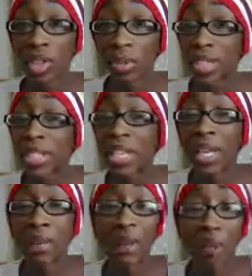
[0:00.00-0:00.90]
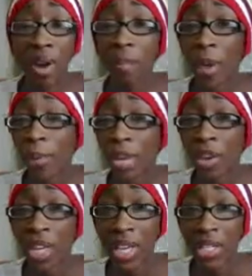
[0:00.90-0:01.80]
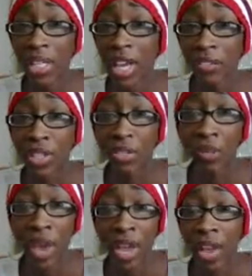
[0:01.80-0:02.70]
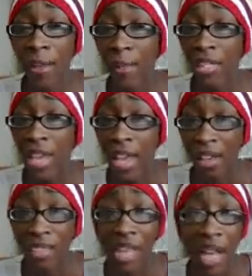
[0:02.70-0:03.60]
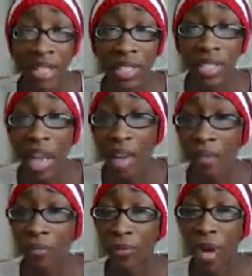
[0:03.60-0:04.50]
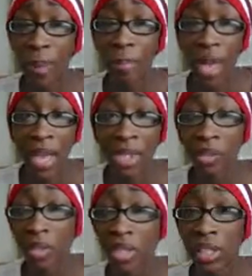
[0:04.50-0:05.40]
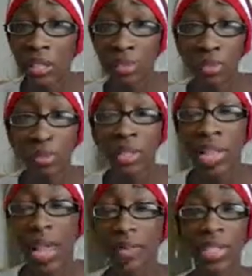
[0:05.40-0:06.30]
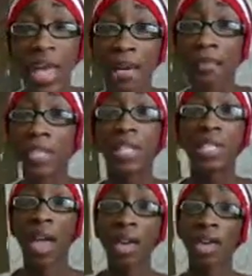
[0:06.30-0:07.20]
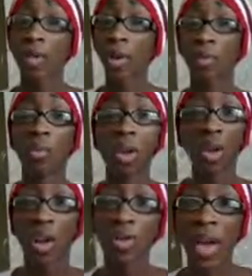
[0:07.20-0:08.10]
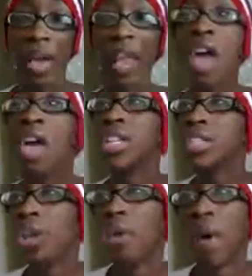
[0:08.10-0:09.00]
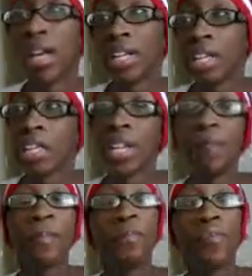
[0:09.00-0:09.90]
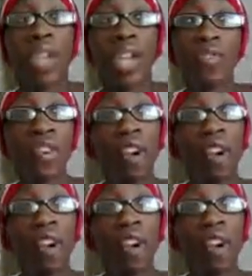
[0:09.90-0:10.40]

there, because people are popping out kids left and right, up and down, side to side, front, back, twisty loop, snap, zigzag. You better work, okay? So honestly, if you're